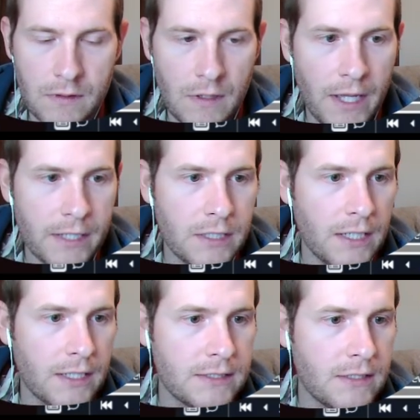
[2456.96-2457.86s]
Actually,
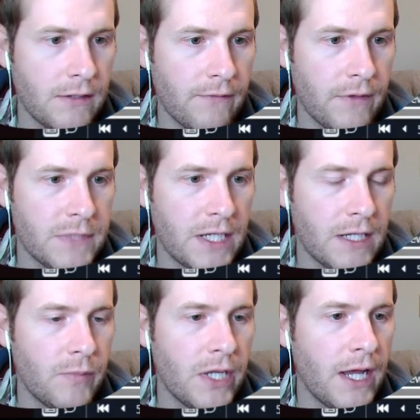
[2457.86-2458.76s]
I can still have him take
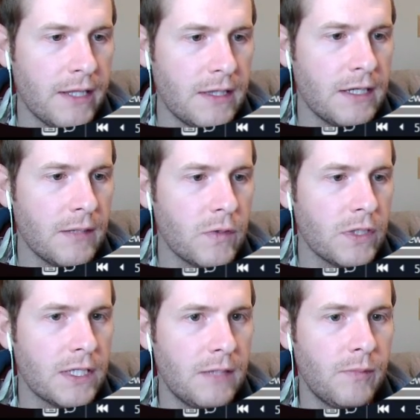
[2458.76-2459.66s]
it, but I think I'm going
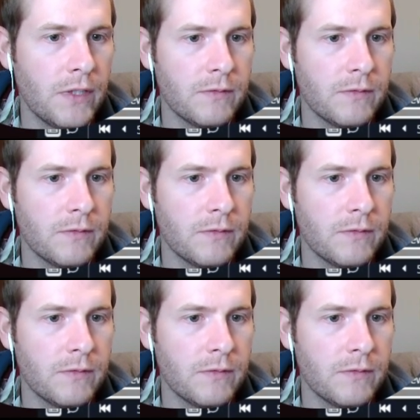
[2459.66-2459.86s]
to keep him